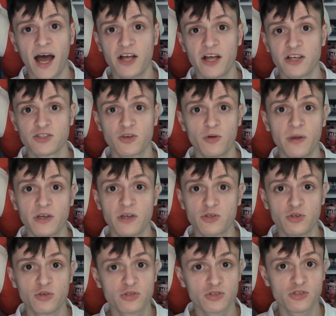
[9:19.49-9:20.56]
So make sure
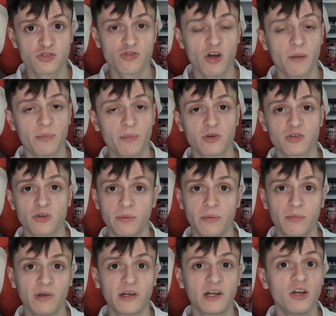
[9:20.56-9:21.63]
you're subscribed, because I'll be
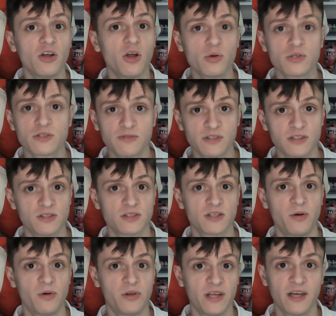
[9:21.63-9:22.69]
bringing loads of videos
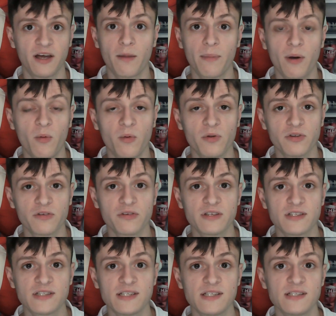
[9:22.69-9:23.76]
out on here about Wonder of the
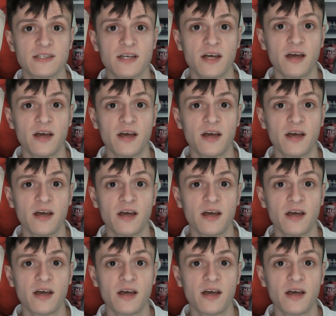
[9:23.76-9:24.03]
Seas.